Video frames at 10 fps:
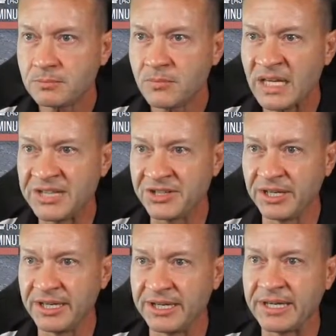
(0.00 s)
He's going
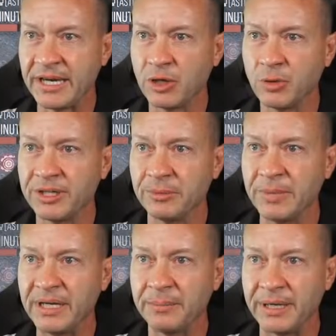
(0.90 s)
to get a KO into the
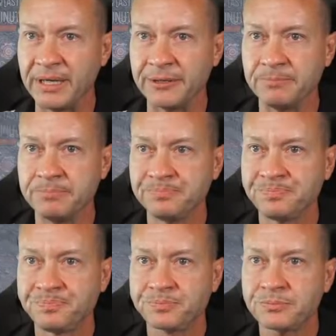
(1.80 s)
Minuteman.
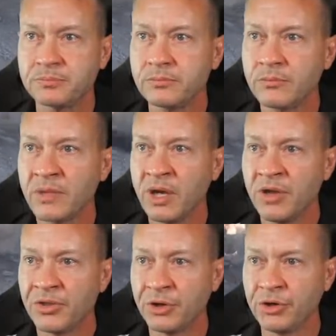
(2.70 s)

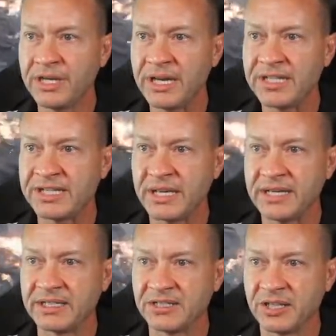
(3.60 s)
38
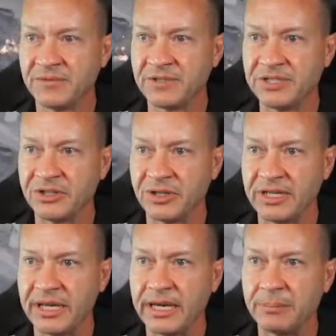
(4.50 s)
seconds left until the
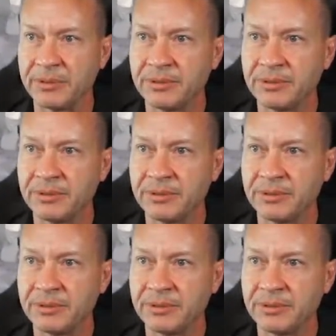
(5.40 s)
cap